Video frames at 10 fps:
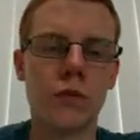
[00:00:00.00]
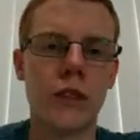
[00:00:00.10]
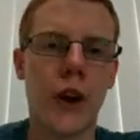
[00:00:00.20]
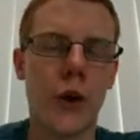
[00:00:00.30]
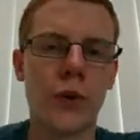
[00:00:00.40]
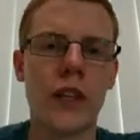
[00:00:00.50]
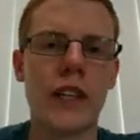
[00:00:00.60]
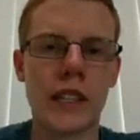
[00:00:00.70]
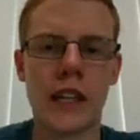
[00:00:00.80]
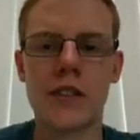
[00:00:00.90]
that only
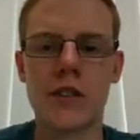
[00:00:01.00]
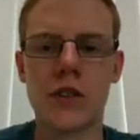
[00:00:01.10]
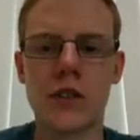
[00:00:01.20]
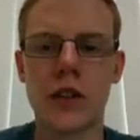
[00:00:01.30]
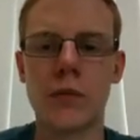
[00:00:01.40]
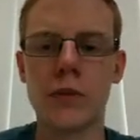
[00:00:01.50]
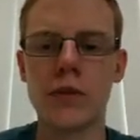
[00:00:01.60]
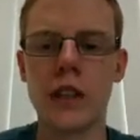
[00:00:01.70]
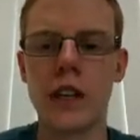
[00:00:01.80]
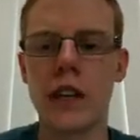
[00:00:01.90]
contains non-terminals.